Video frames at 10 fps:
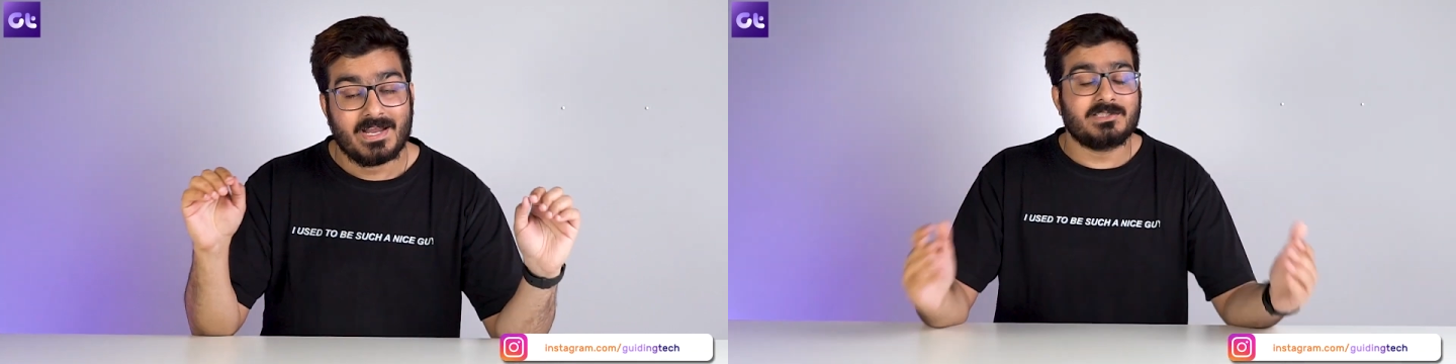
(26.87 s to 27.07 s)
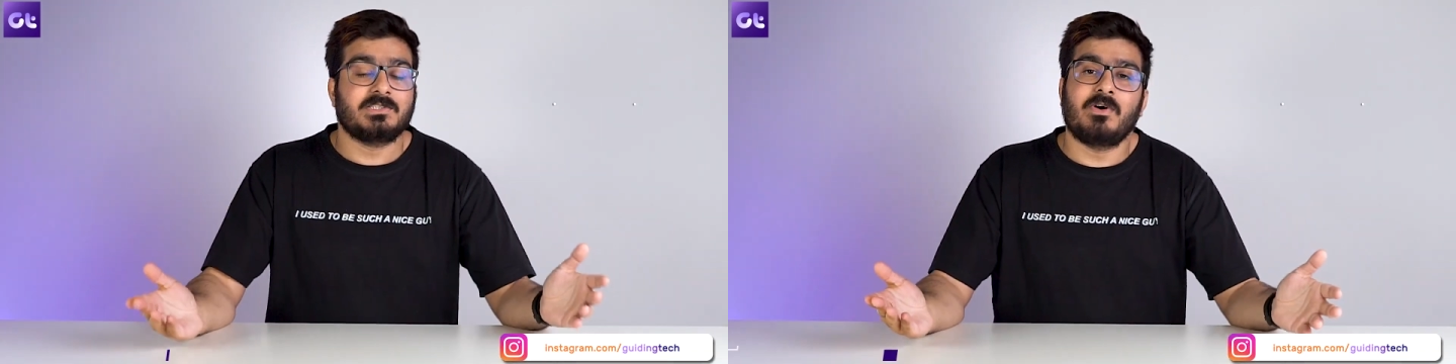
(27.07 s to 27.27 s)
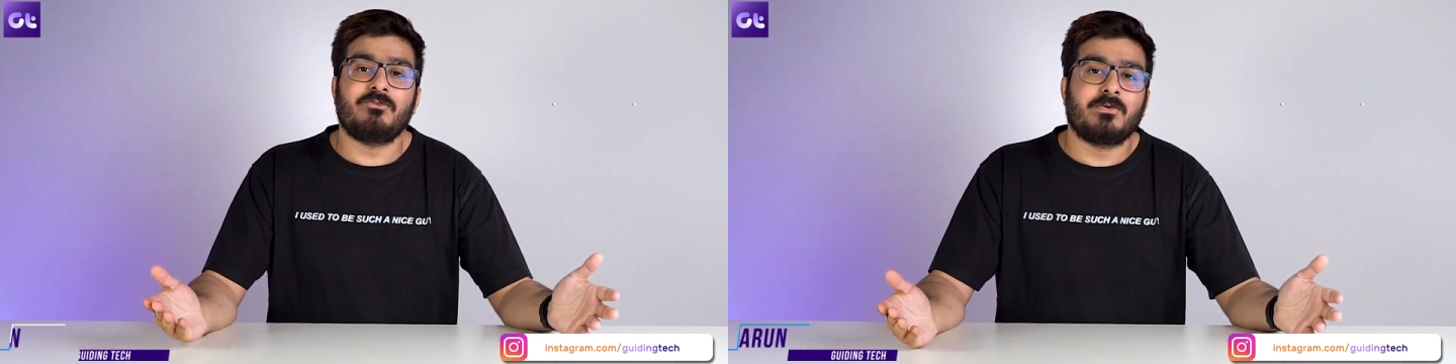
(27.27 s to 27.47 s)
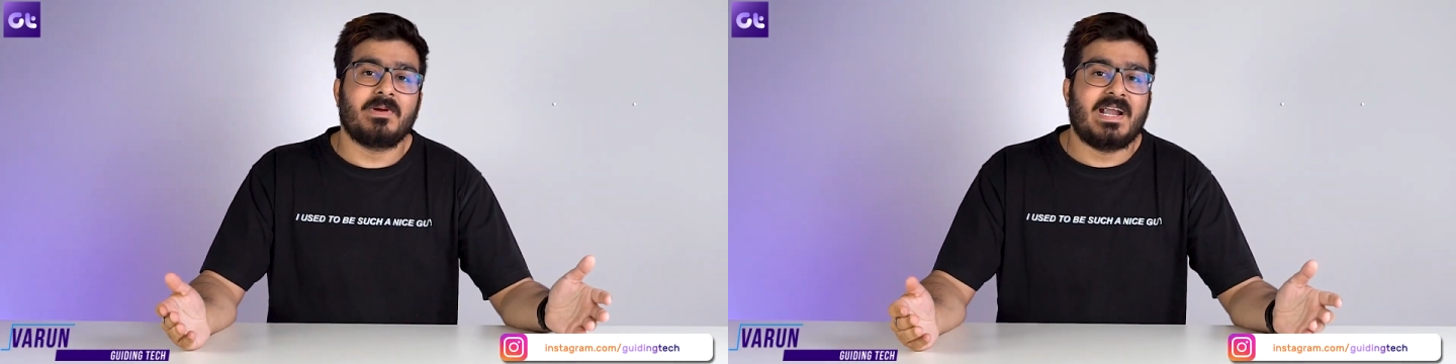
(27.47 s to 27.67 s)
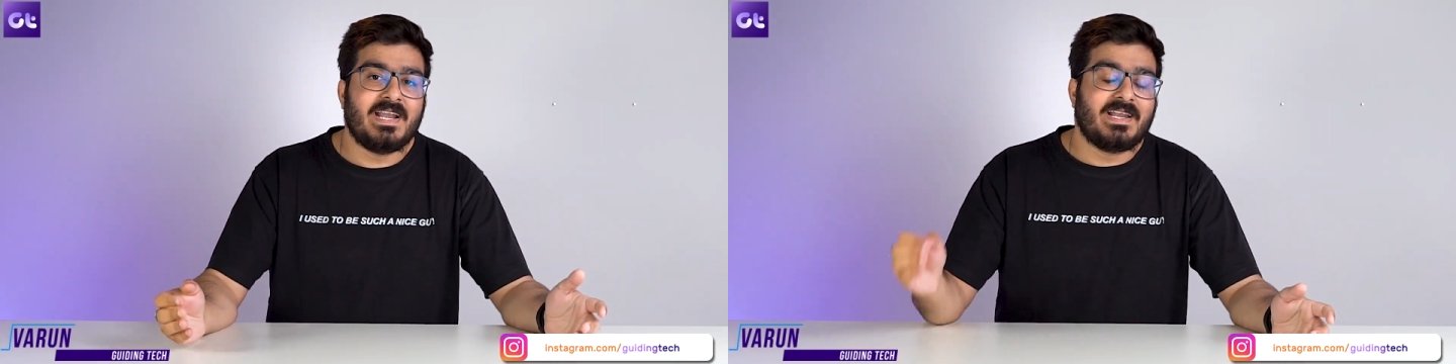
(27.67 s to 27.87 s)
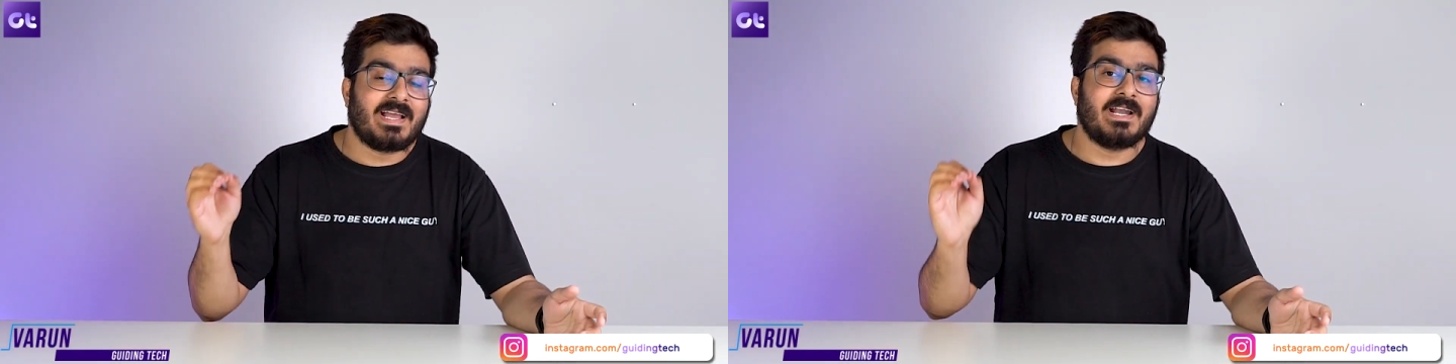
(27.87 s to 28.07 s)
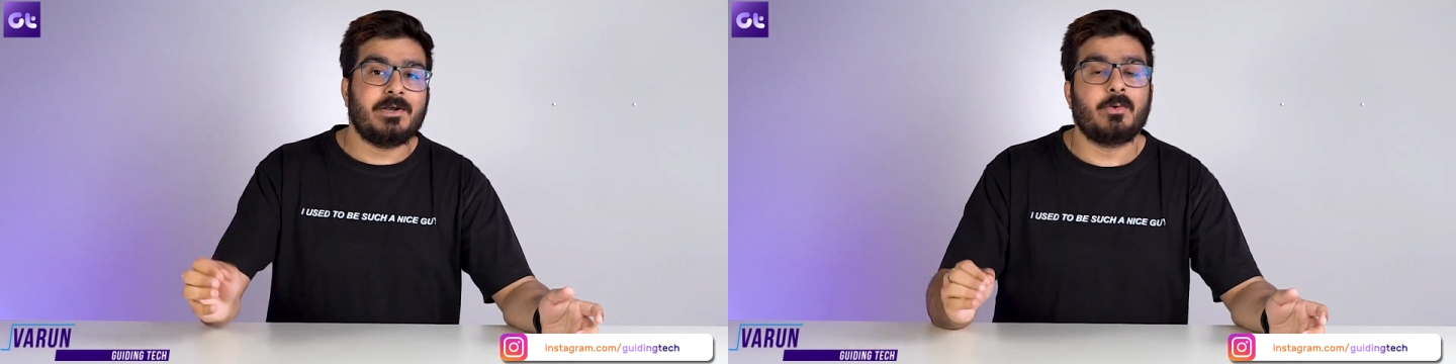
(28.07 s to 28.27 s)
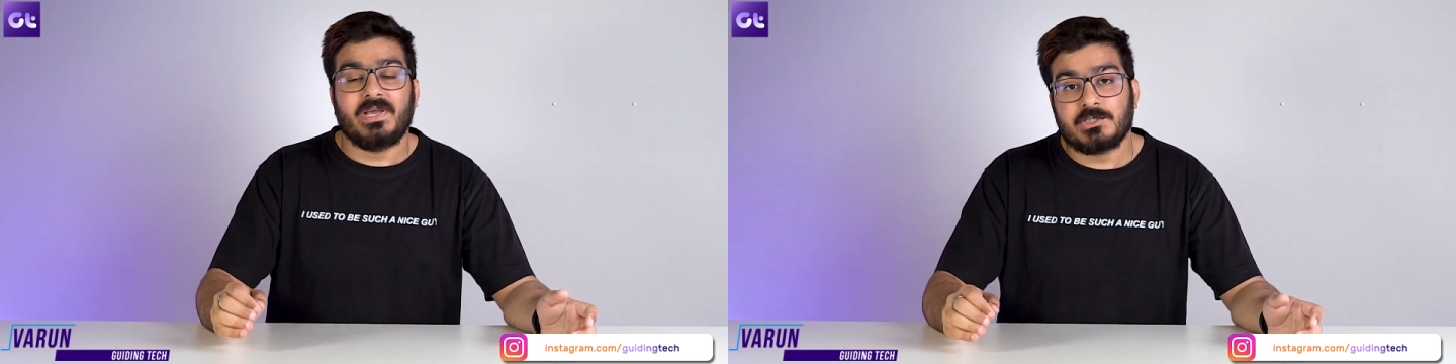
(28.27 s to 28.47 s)
This is one from Guiding Tech and
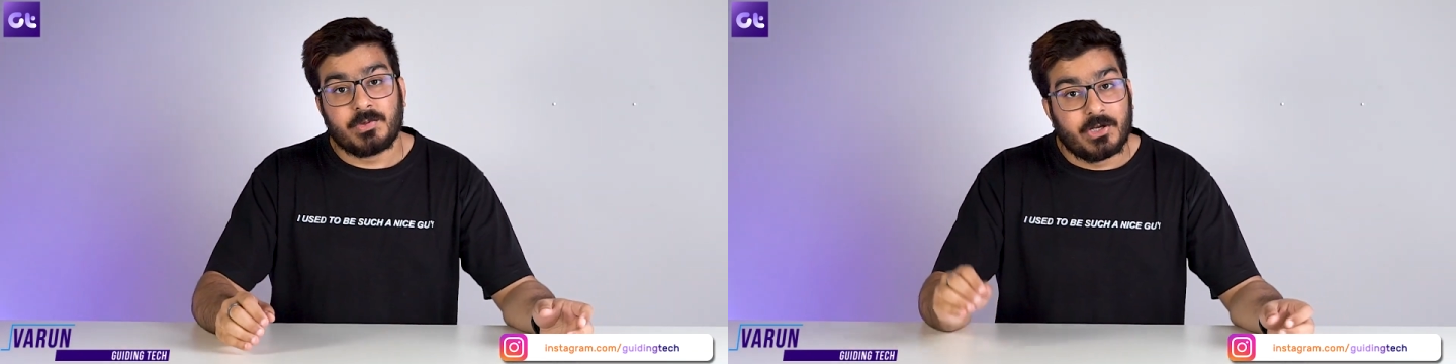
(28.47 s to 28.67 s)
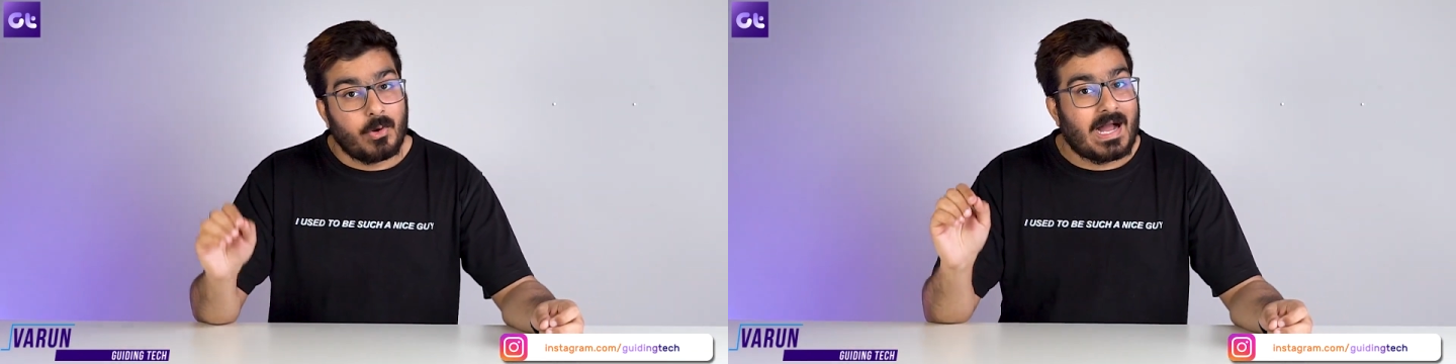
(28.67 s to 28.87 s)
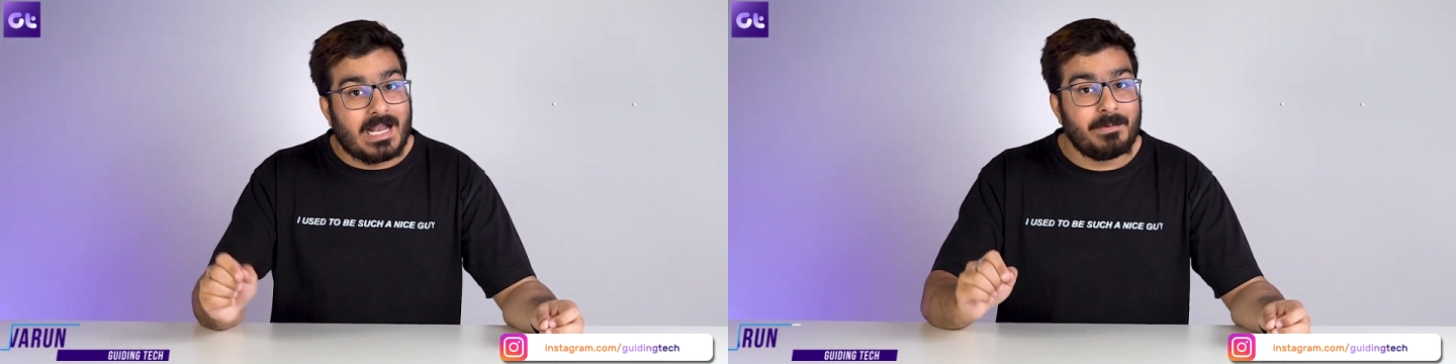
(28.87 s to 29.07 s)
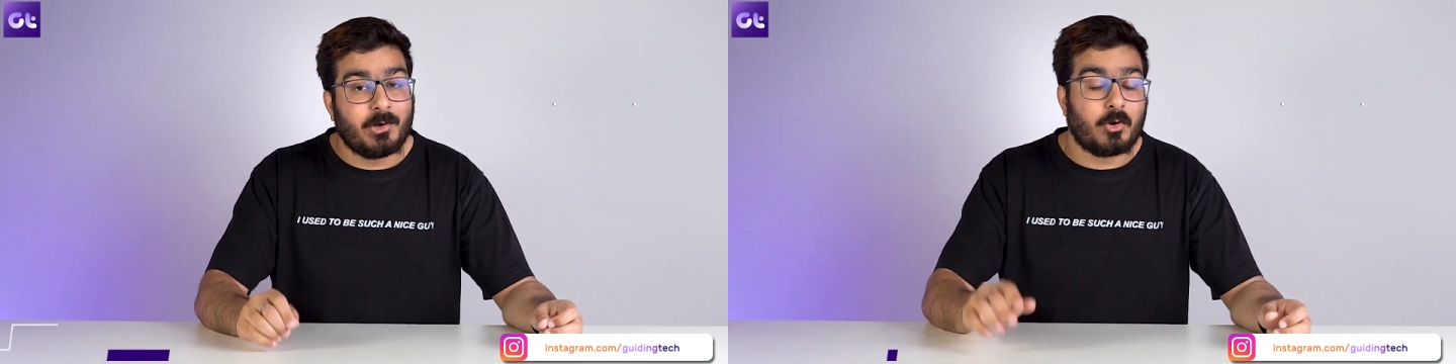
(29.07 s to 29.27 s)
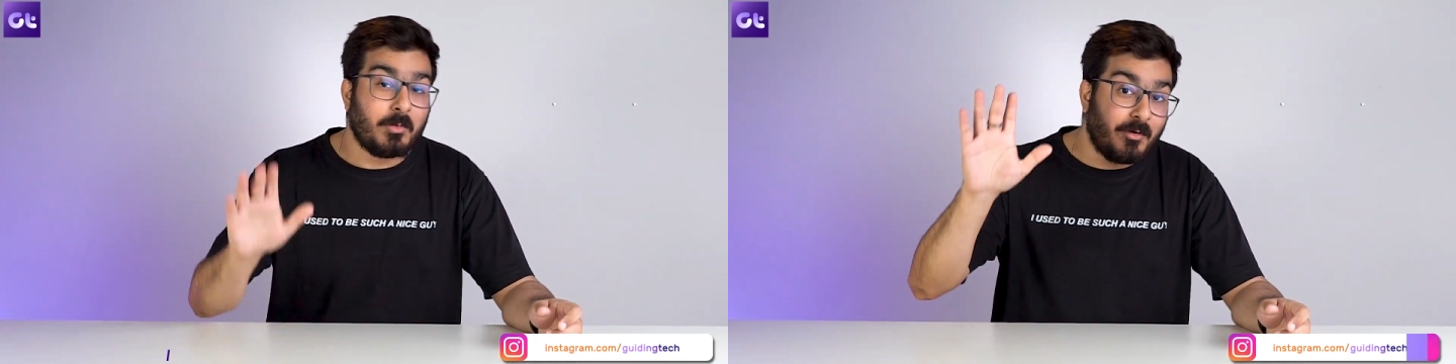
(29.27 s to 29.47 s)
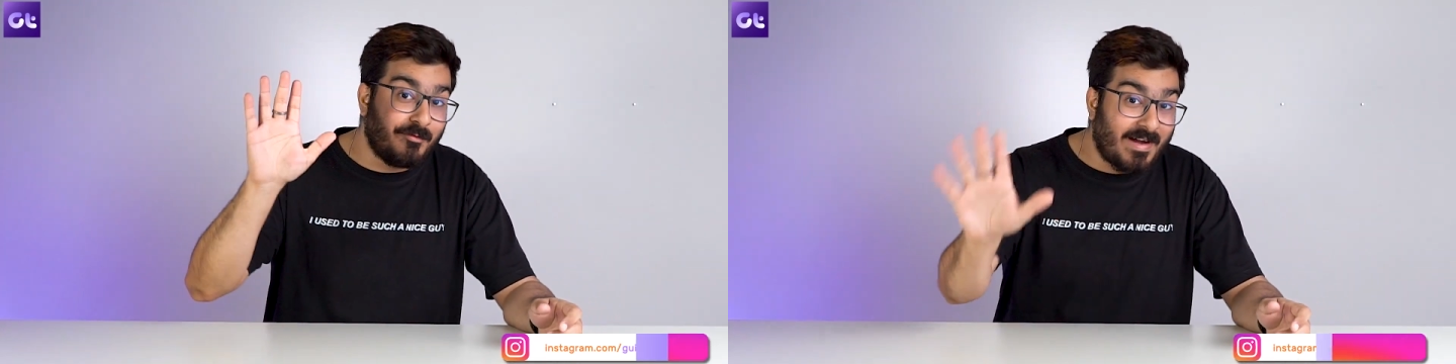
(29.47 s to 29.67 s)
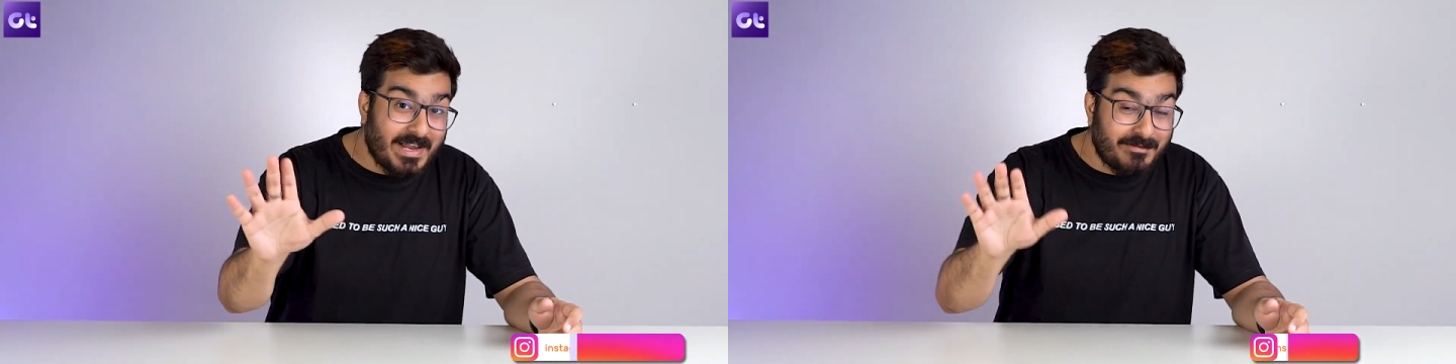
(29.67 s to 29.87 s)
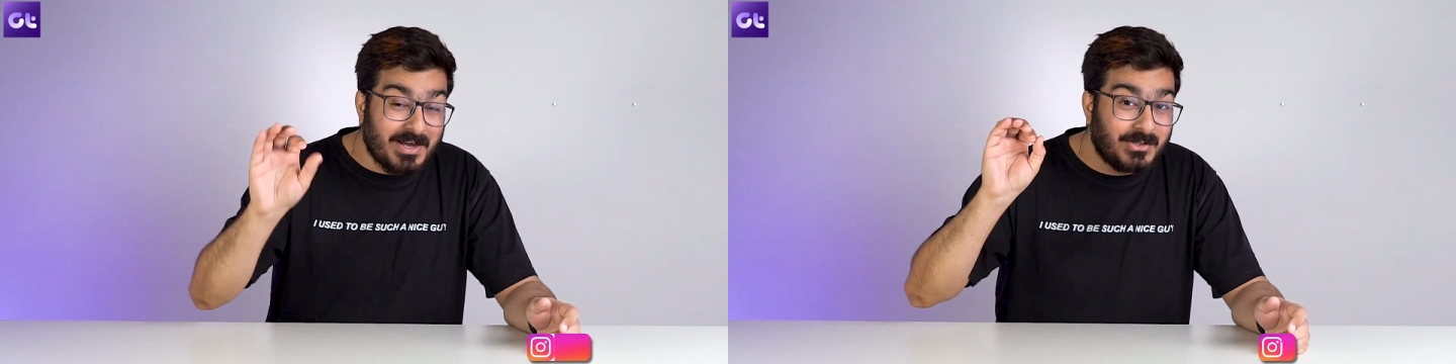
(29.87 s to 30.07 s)
in today's video I'll be talking about 5